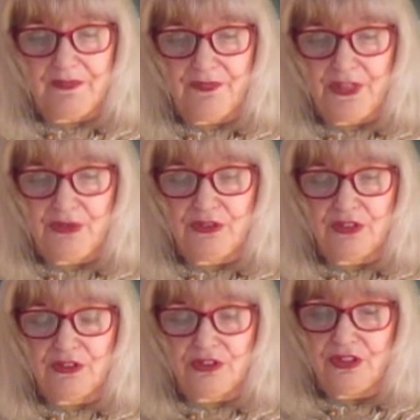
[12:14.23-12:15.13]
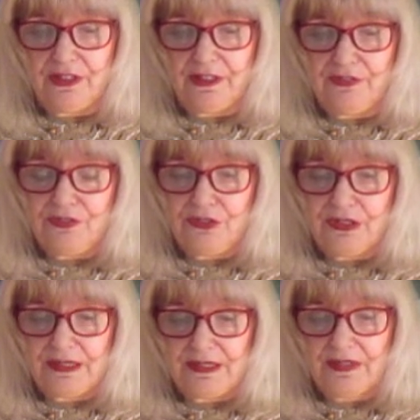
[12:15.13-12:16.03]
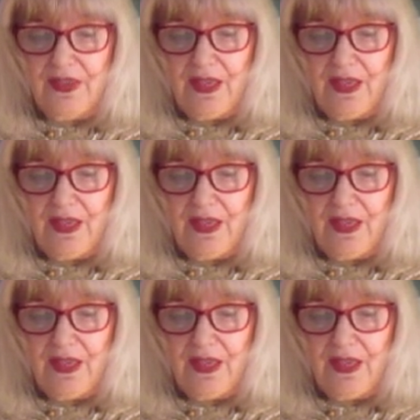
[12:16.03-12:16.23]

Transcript: They could hear a tiny voice,